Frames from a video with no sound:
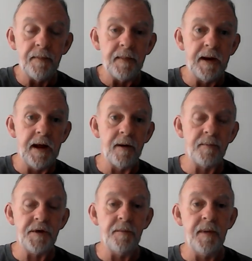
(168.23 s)
it
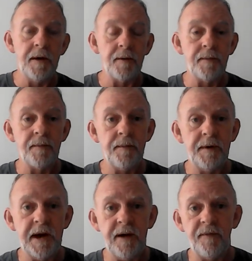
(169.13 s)
helps you build
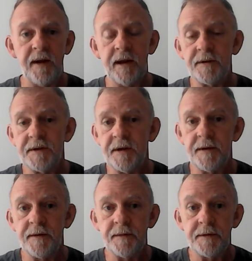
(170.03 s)
defense
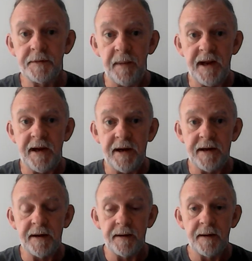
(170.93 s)
and speed.
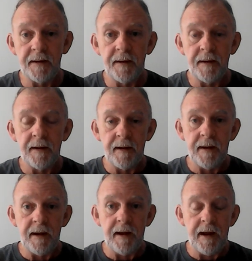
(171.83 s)

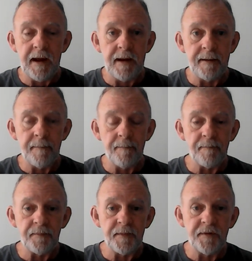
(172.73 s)
And
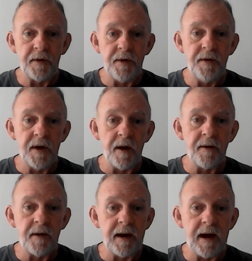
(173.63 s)
so you
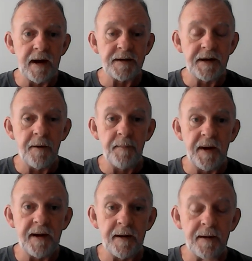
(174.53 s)
younger guys, go
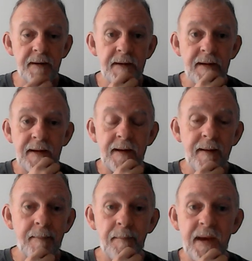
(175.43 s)
pick a
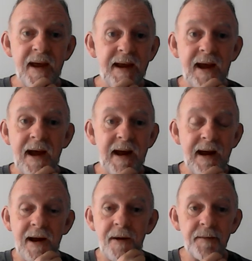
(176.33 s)
big
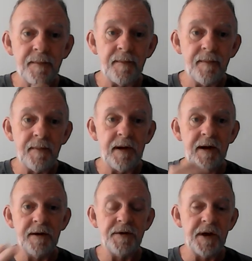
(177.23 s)
guy out.
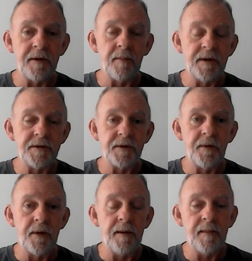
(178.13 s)
Get a gentleman's
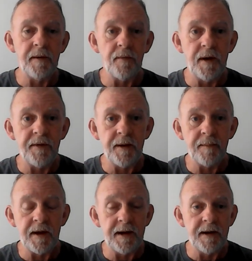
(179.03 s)
agreement with
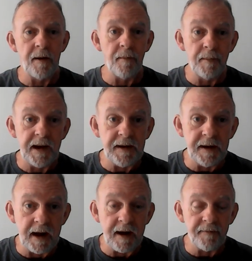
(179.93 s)
him that he don't beat
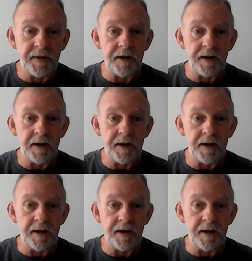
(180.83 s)
you half to